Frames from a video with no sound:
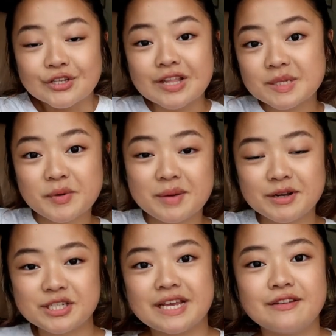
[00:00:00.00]
So that's pretty
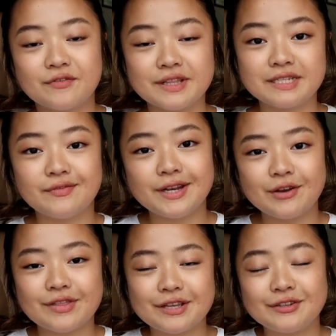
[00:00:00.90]
much it for this
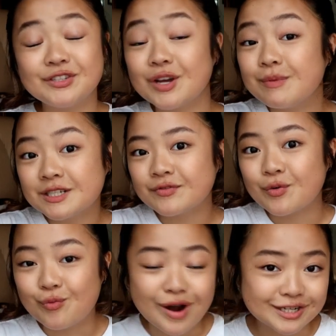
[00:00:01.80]
video. Thank you so much
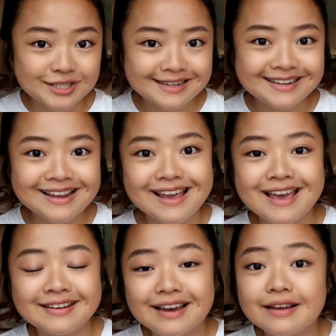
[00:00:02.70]
for watching.
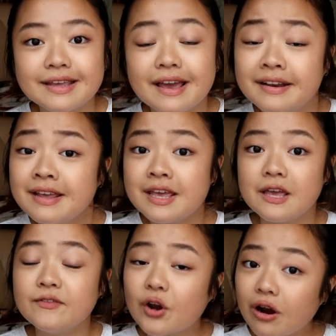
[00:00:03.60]
And again,
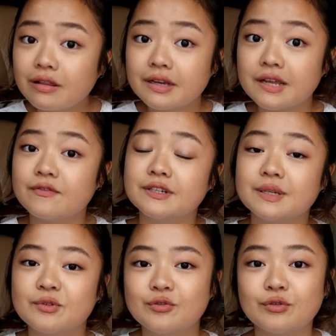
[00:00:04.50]
if you are looking for
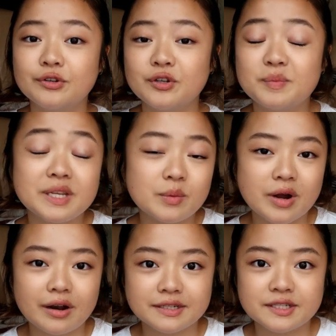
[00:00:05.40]
some cool new beauty
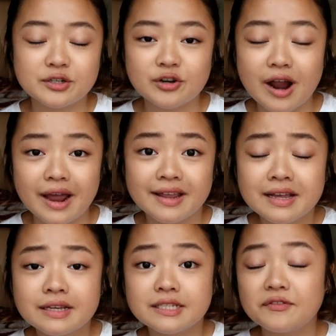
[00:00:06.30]
products to try,
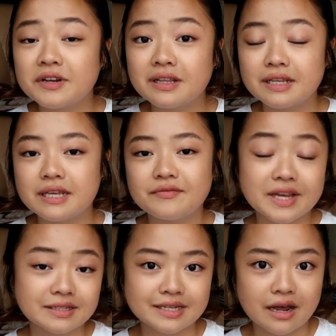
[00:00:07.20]
definitely give
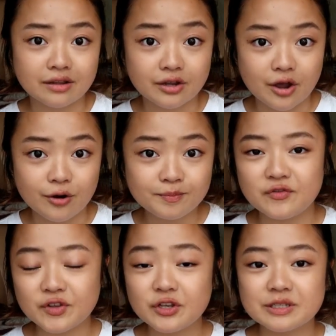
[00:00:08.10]
Yes Style a go.
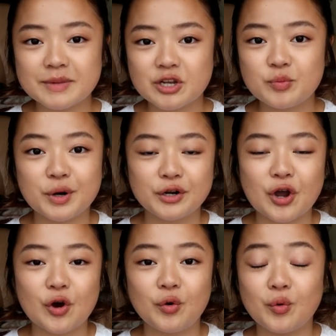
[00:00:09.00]
If you use my coupon
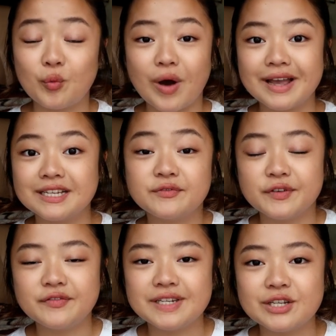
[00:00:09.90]
code
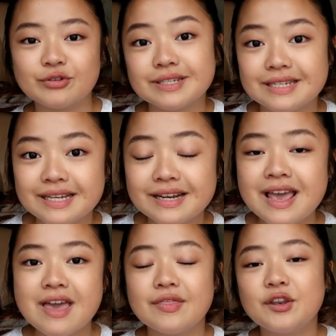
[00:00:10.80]
YS50Christine,
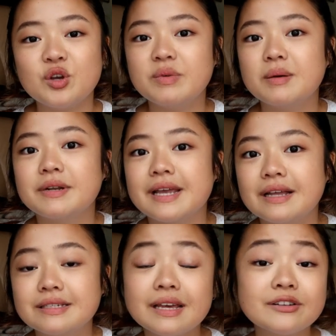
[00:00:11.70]
then you'll be able to
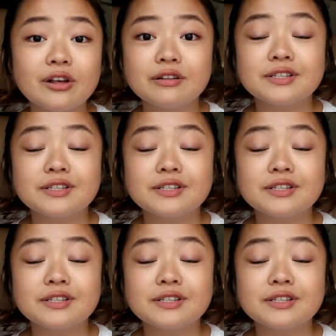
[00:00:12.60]
get $10